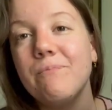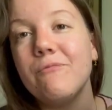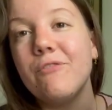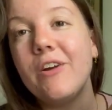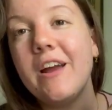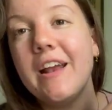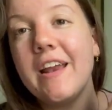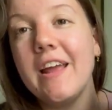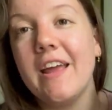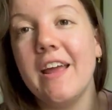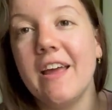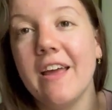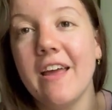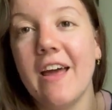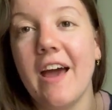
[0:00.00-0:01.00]

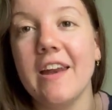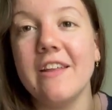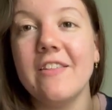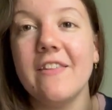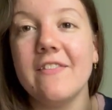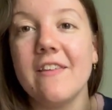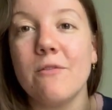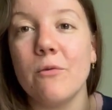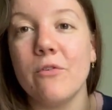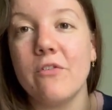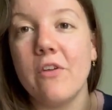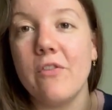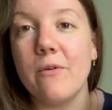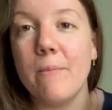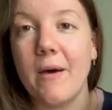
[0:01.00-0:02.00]
really, and I think this will
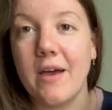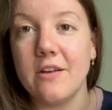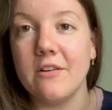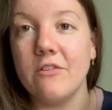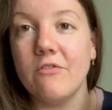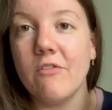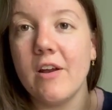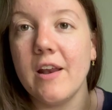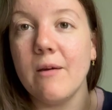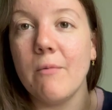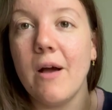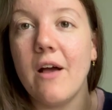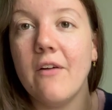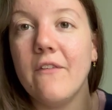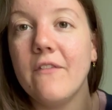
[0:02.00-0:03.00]
suit the pattern really
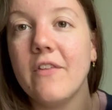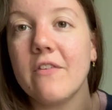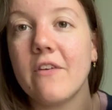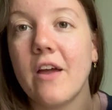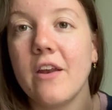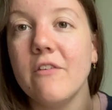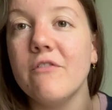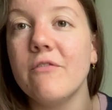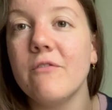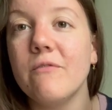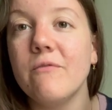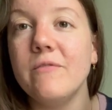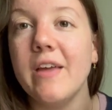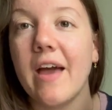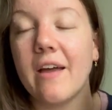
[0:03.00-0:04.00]
well, this kind of,
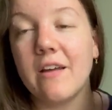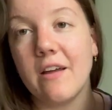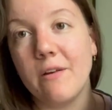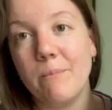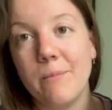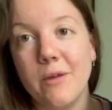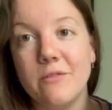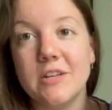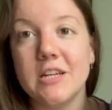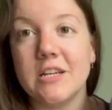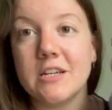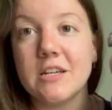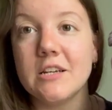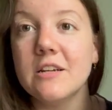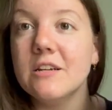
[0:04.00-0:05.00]
yeah, kind of
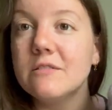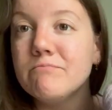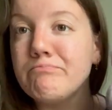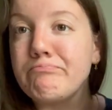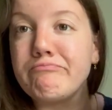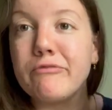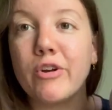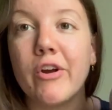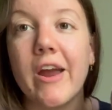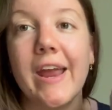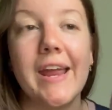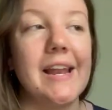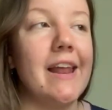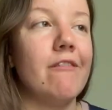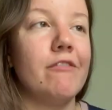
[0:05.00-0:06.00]
muted
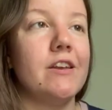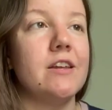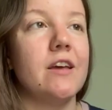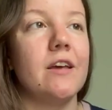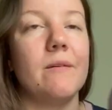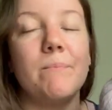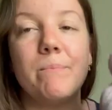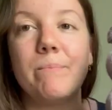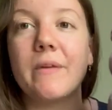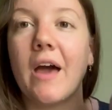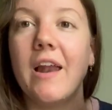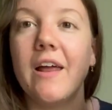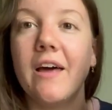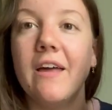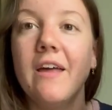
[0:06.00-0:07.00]
grey lavender
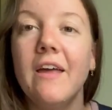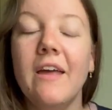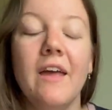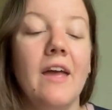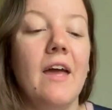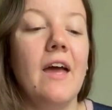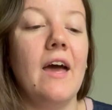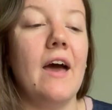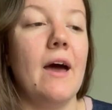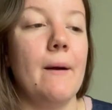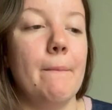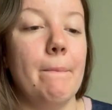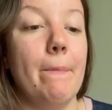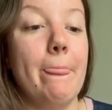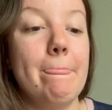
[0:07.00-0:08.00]
colour.
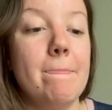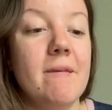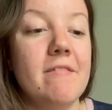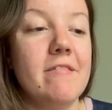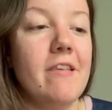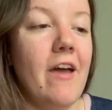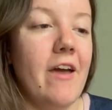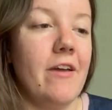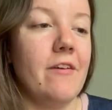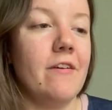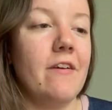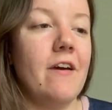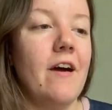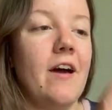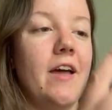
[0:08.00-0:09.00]
So
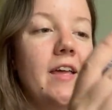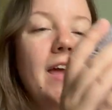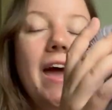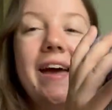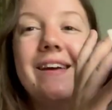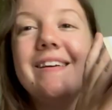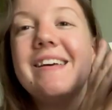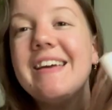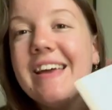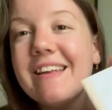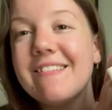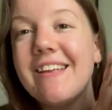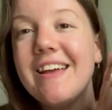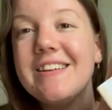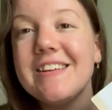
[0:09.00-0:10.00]
yeah,
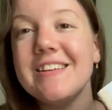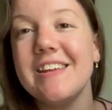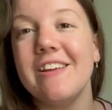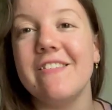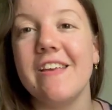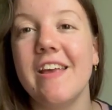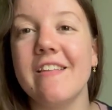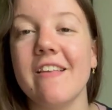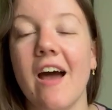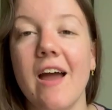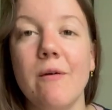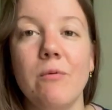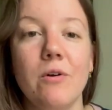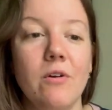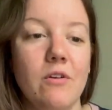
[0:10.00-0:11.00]
excited to use these.
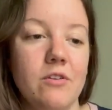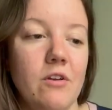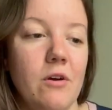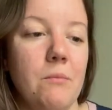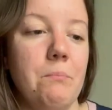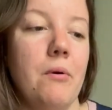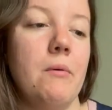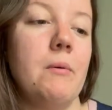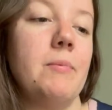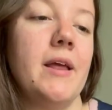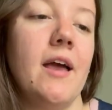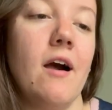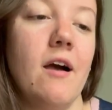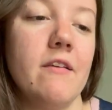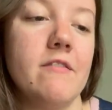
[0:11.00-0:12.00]
I will not probably
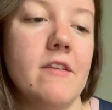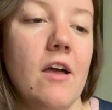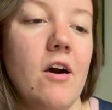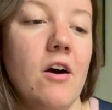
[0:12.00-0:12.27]
cast it